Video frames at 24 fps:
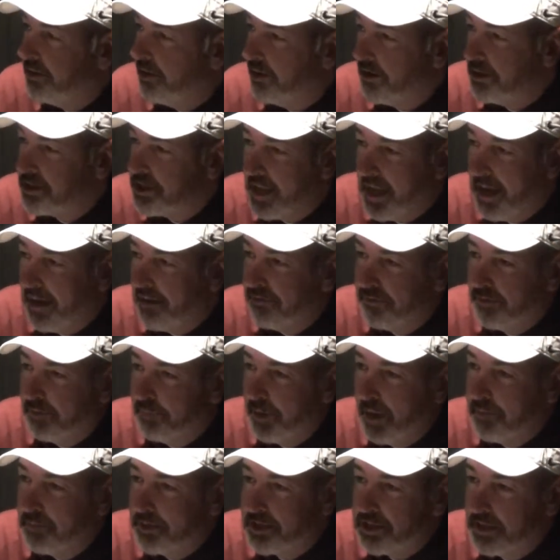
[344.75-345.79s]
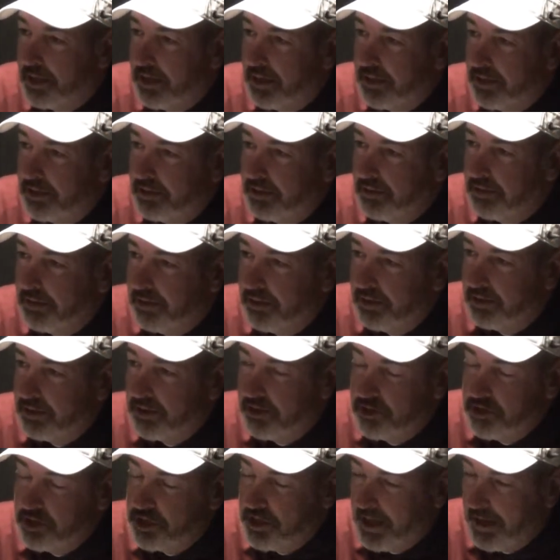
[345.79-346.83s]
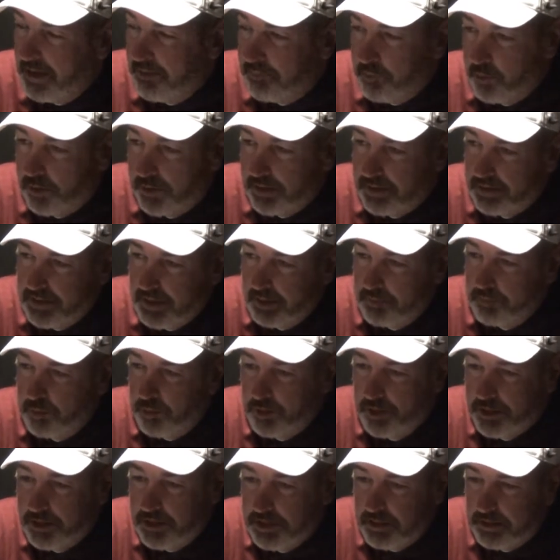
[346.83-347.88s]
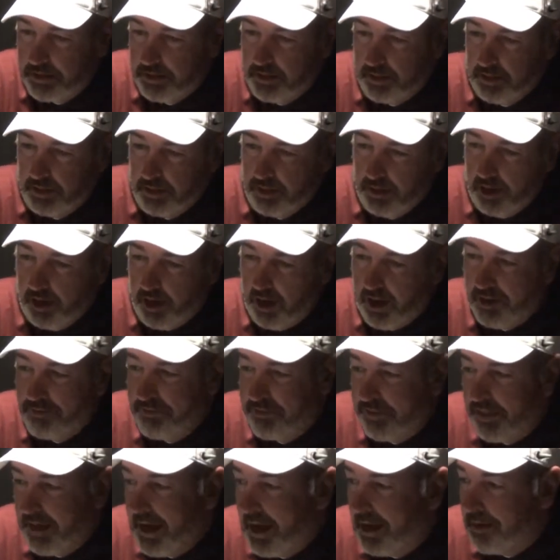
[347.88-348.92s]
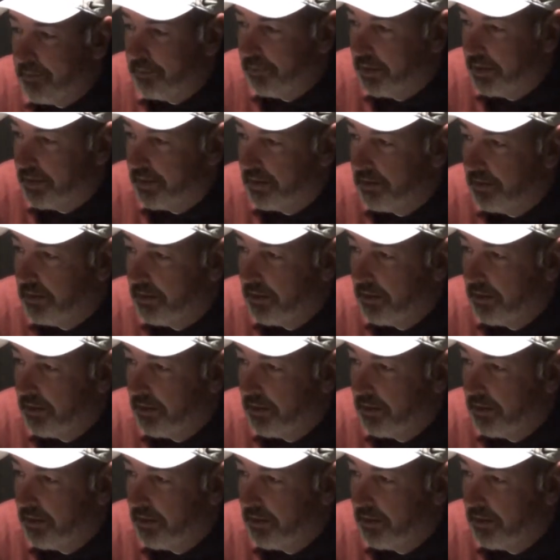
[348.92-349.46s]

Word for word: yards a half, if I'm not mistaken. you should have more than 10 points off of that, but